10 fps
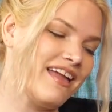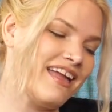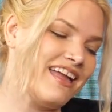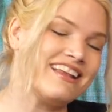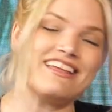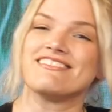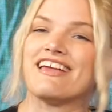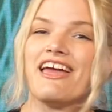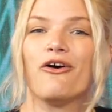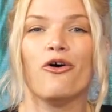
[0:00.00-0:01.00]
It is
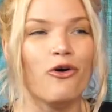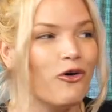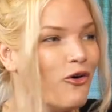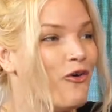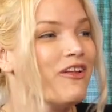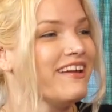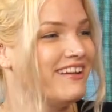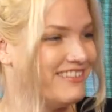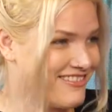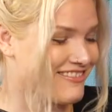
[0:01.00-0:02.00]
a whole
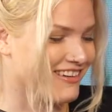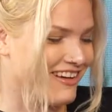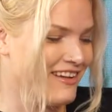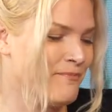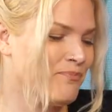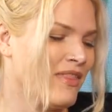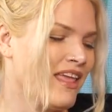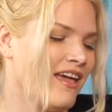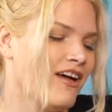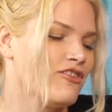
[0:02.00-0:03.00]
industry.
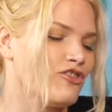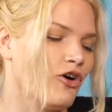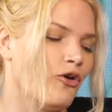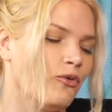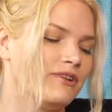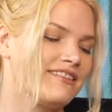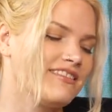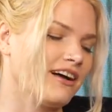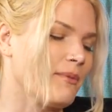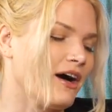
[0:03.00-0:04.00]
So
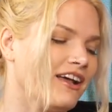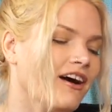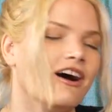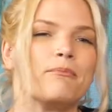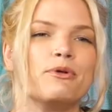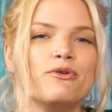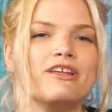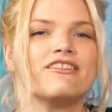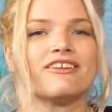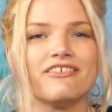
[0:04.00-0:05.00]
let's talk about it. Are
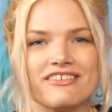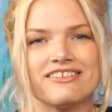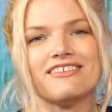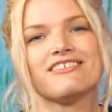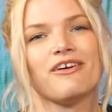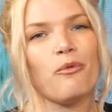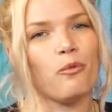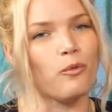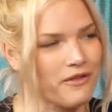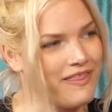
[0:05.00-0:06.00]
beauty services
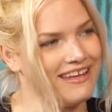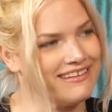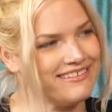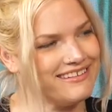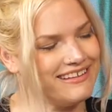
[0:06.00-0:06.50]
worth it?